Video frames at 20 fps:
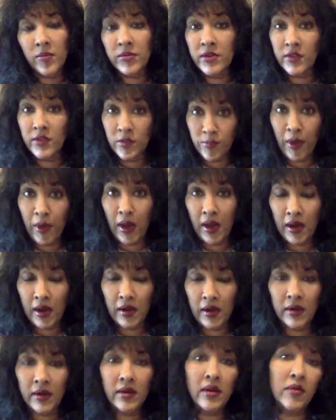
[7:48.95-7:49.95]

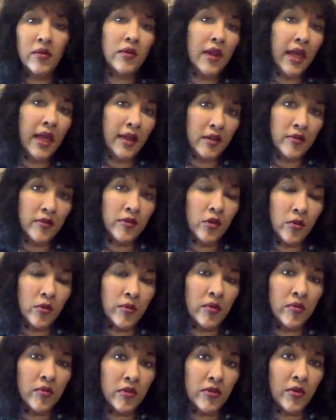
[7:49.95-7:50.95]
despite lack of
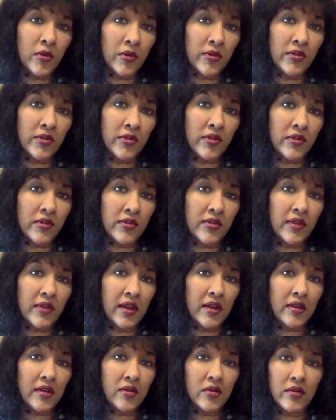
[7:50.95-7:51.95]
human resources,
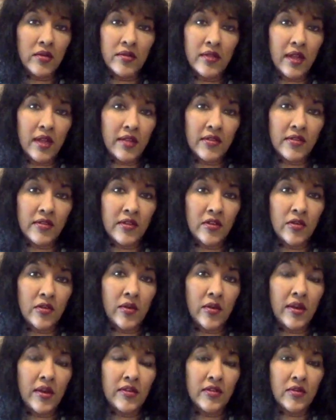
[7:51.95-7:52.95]
and that's a
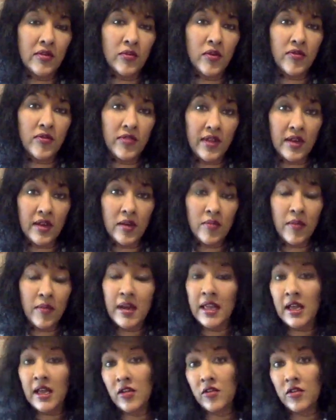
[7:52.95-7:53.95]
situation we've seen in
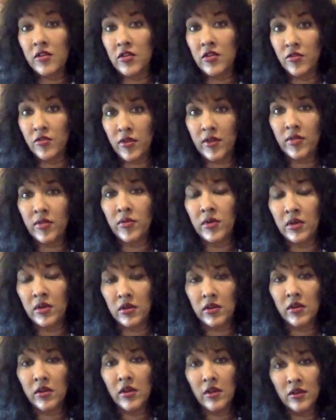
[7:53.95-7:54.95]
many countries around the world.